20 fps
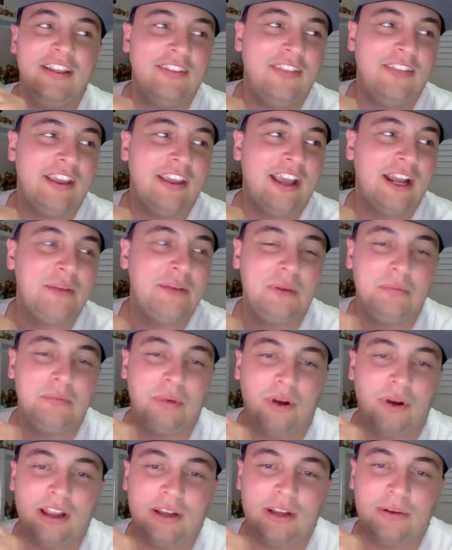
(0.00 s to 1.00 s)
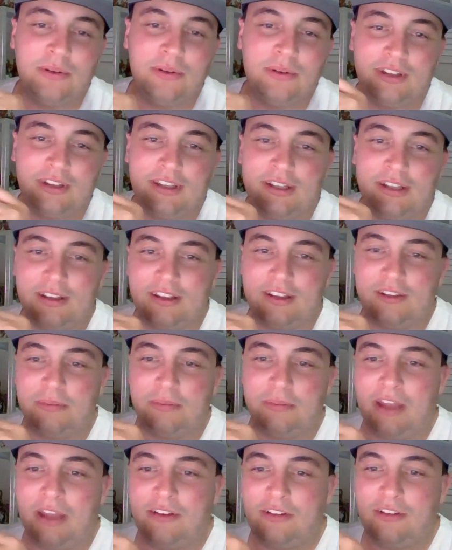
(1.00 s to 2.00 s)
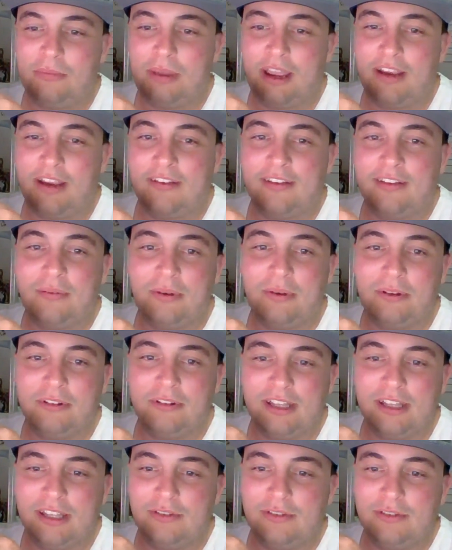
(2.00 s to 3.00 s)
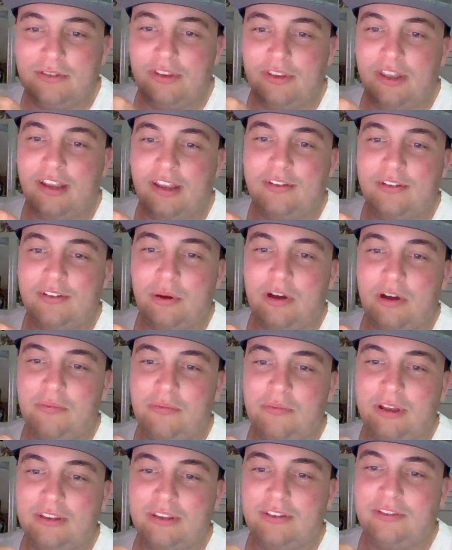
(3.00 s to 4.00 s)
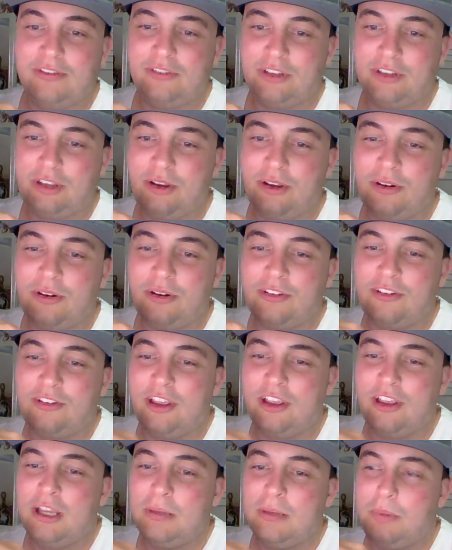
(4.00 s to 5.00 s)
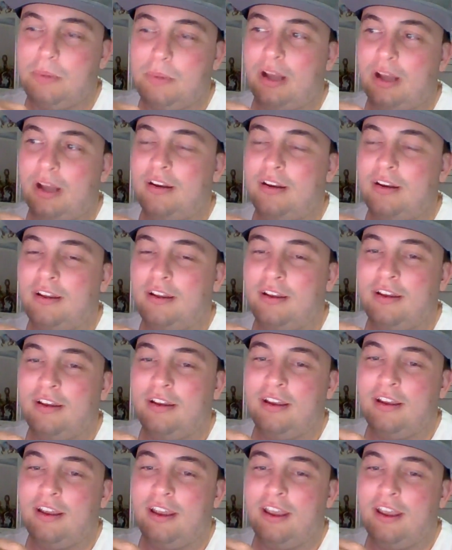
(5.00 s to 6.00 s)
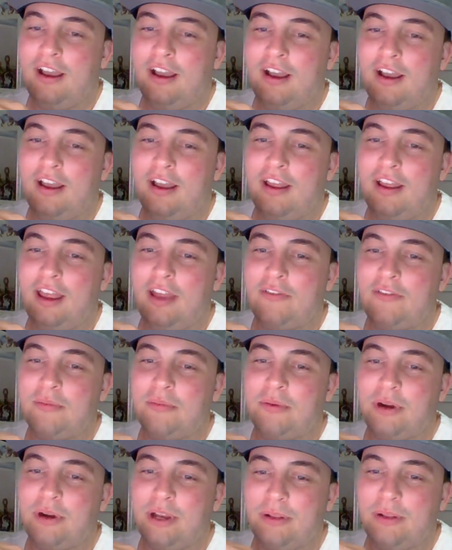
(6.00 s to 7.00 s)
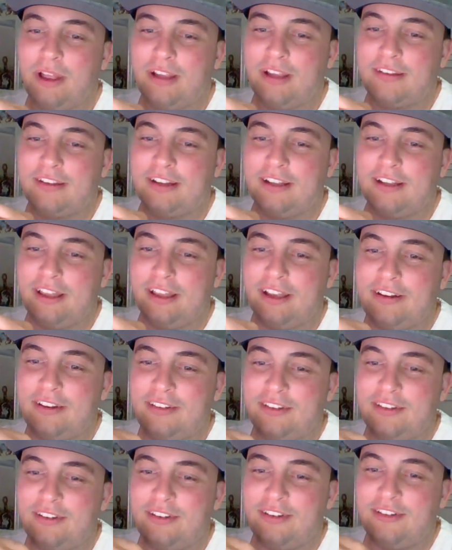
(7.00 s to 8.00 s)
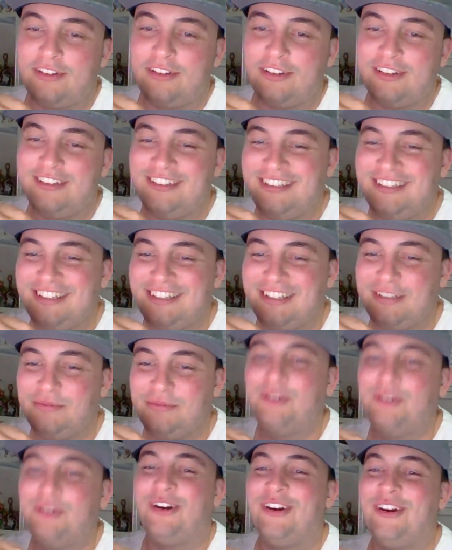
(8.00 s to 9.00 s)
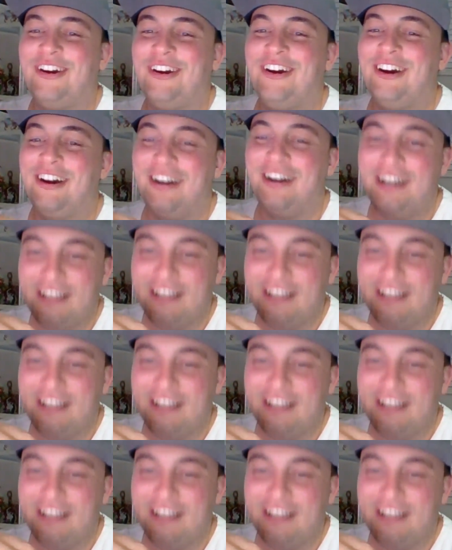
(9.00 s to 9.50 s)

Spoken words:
going to be buying all the little expansion packs that we release for the next 12 months for Yonks. But everybody likes a collector's edition. More.